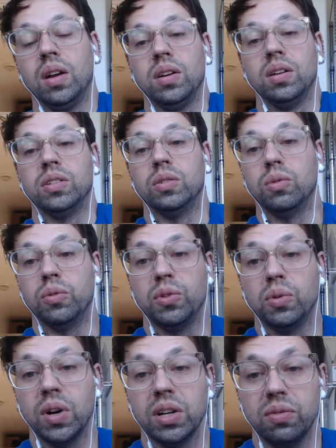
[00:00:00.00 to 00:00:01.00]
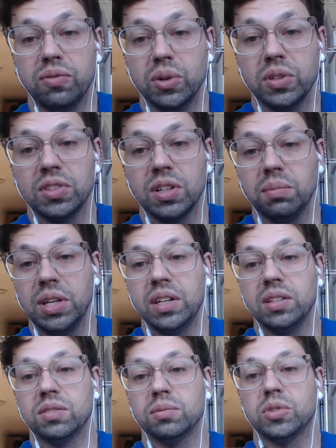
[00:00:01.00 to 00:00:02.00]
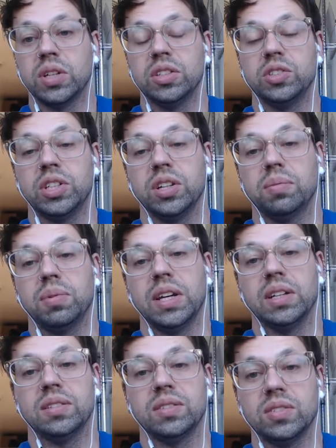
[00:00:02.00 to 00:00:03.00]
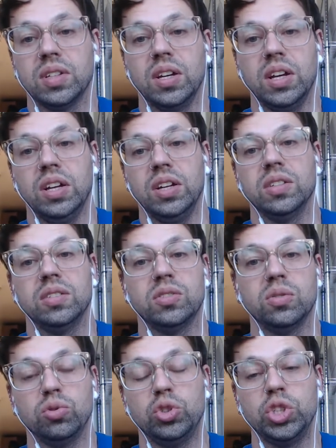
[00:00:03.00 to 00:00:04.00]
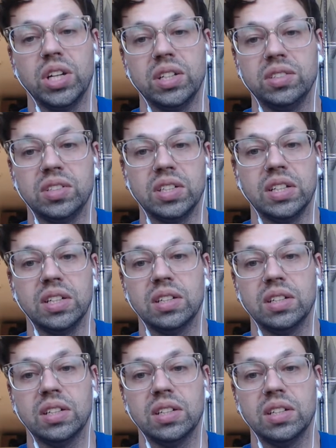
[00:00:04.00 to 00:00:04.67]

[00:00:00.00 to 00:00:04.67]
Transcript: If you want to focus on making some transgenic plants, so Justin,